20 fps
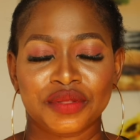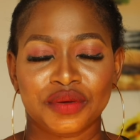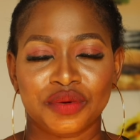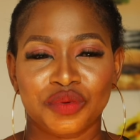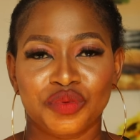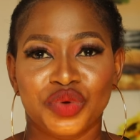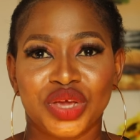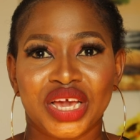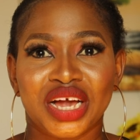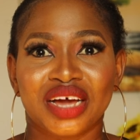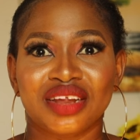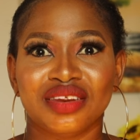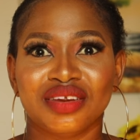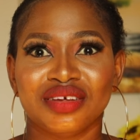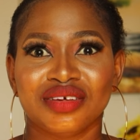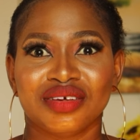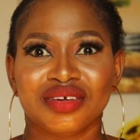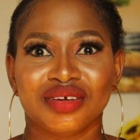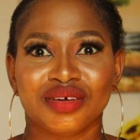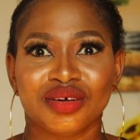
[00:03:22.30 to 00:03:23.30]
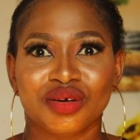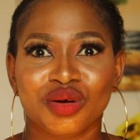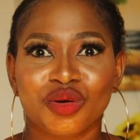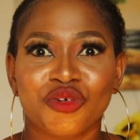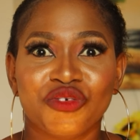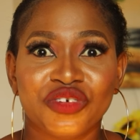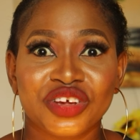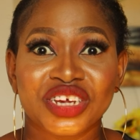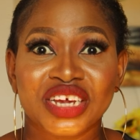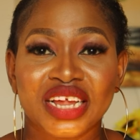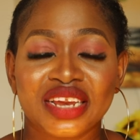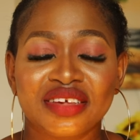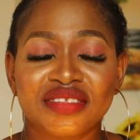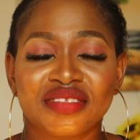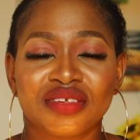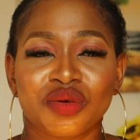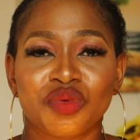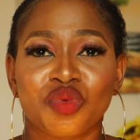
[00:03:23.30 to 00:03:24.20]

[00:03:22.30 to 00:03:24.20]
we can officially say